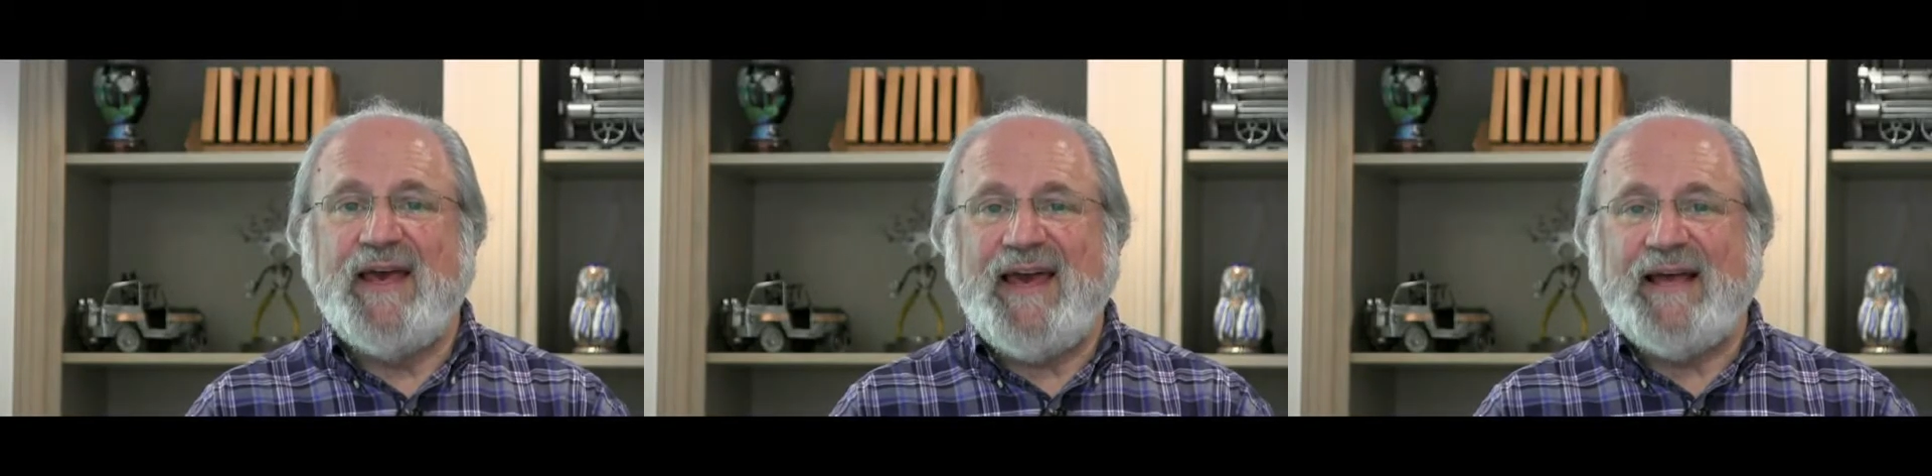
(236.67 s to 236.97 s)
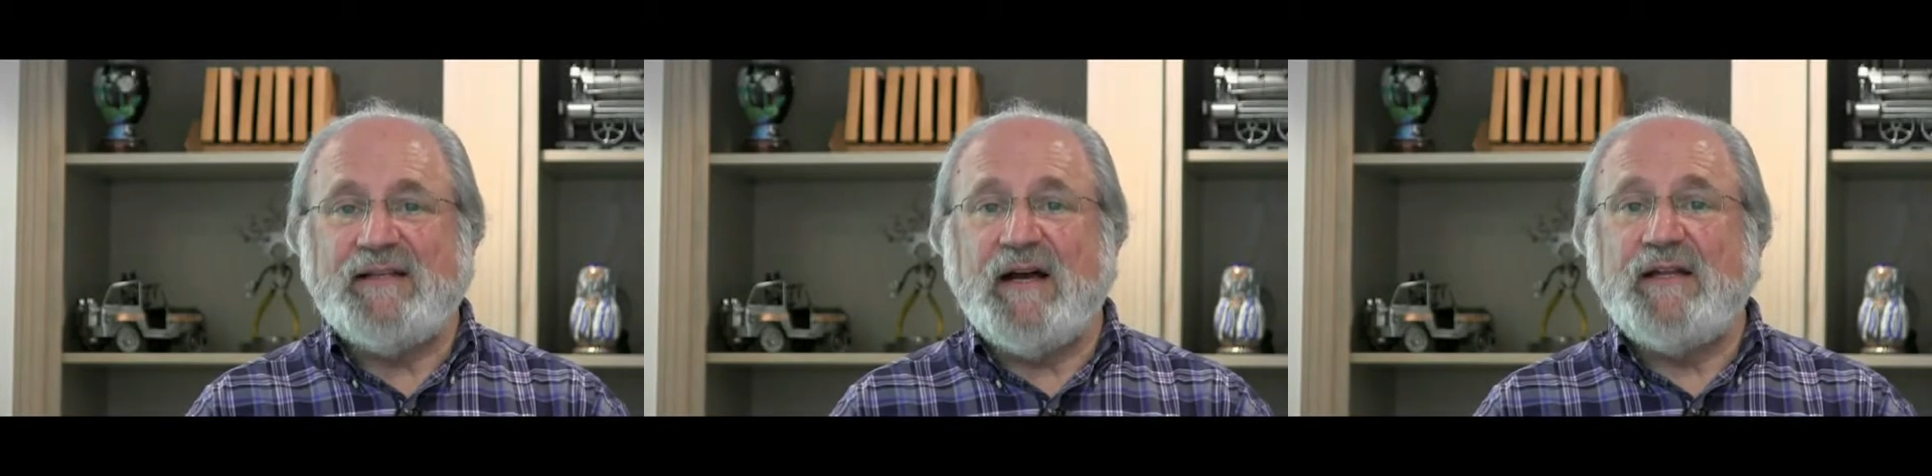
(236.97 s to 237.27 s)

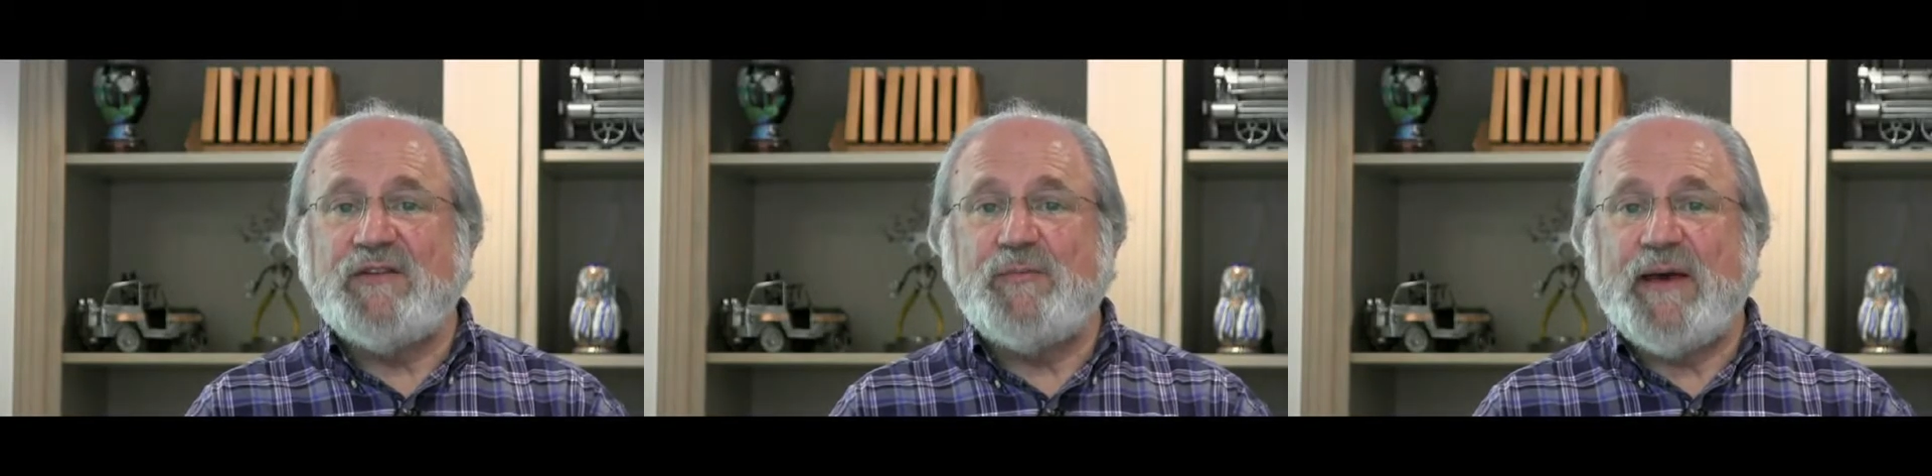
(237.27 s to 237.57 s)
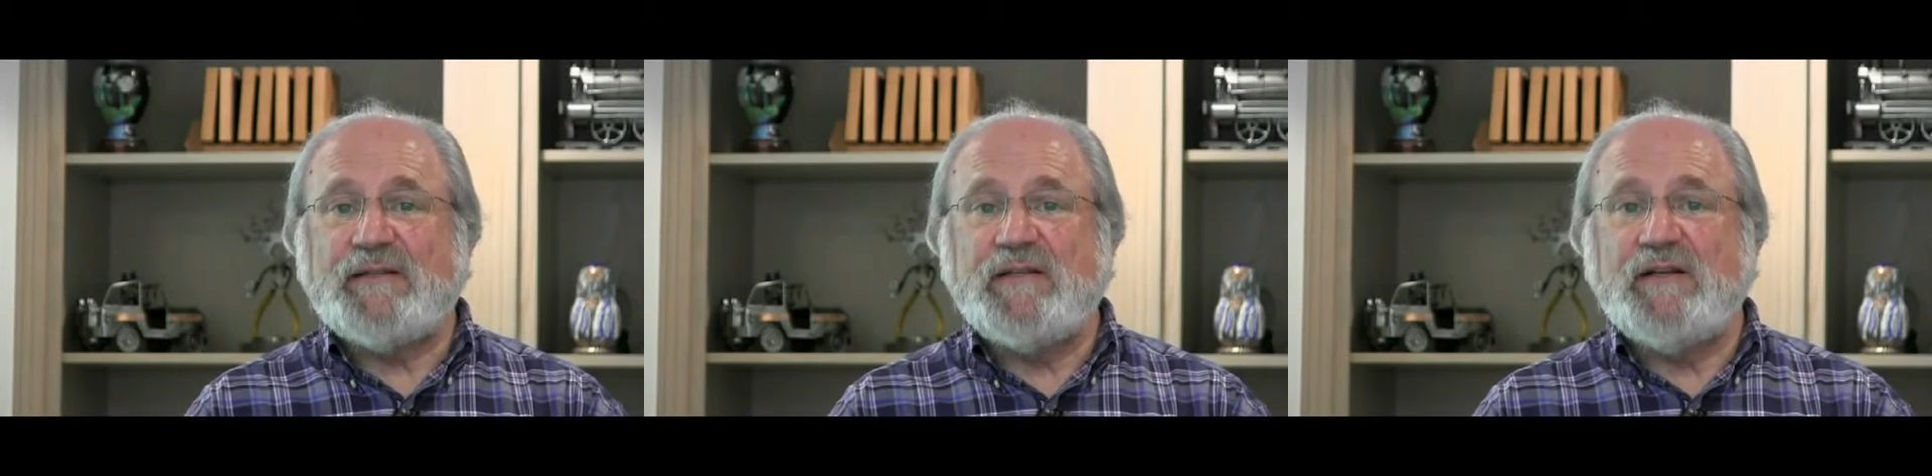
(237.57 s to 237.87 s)
and
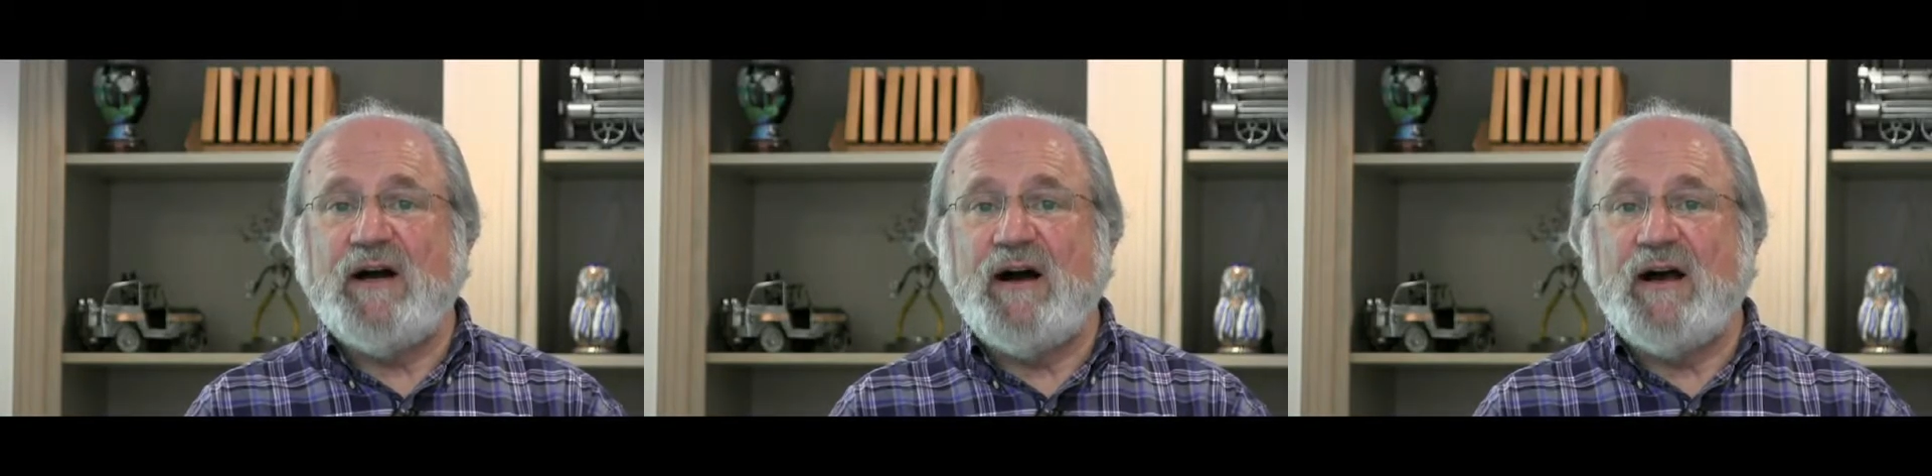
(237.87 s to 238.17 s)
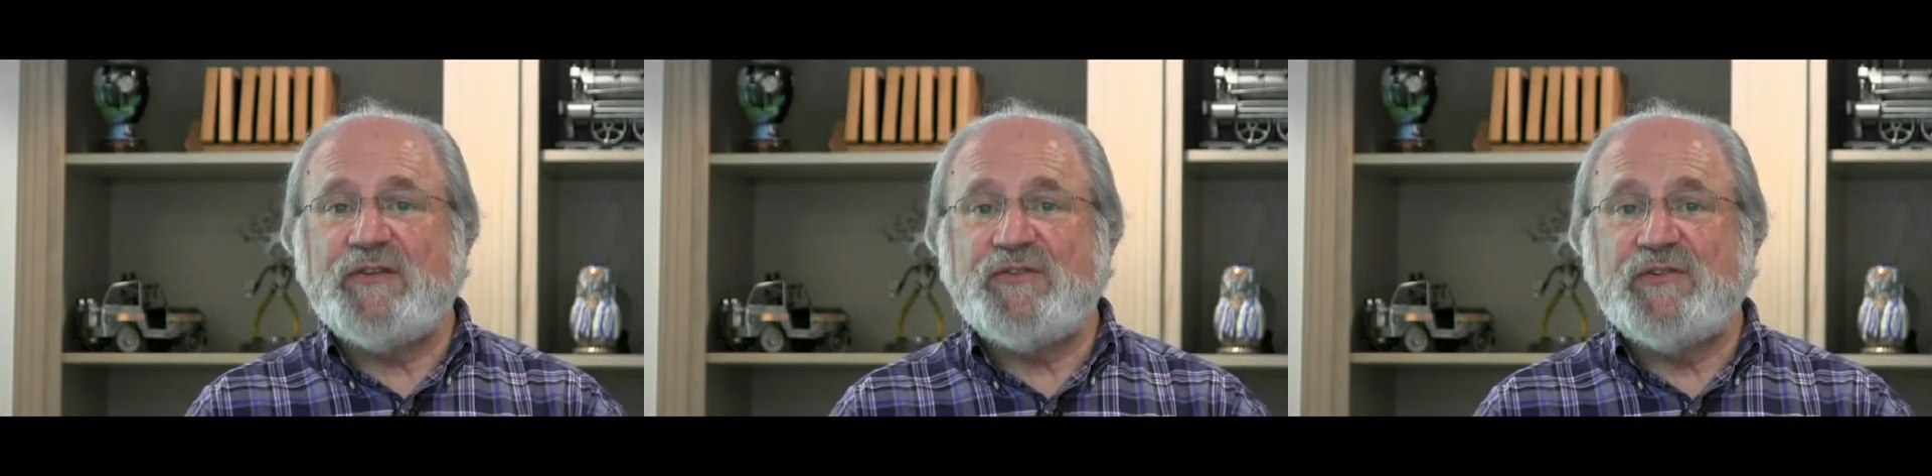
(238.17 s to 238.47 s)
unexpected
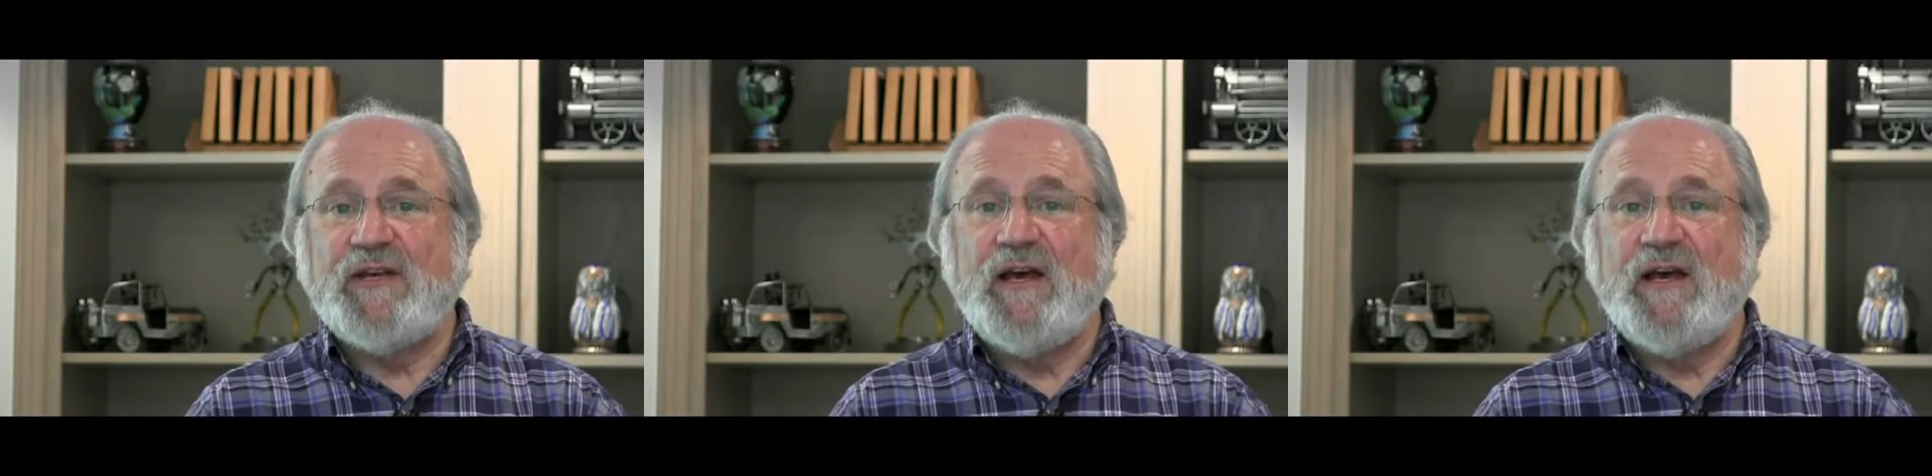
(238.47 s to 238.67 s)
costs